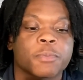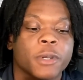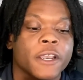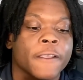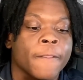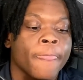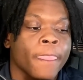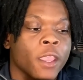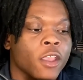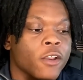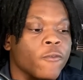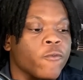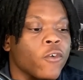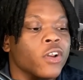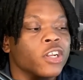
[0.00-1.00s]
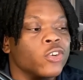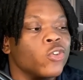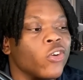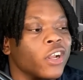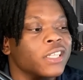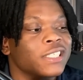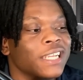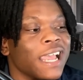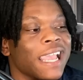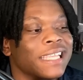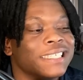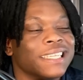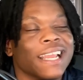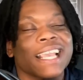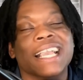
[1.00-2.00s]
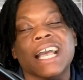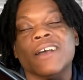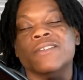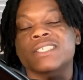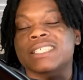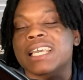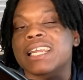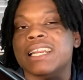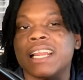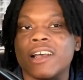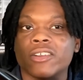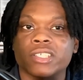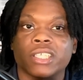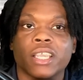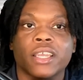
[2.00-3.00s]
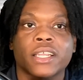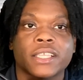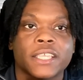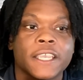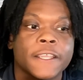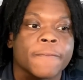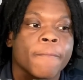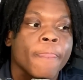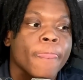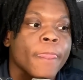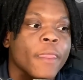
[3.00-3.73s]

But for the New York Giants, like I've said, and I'll say it again,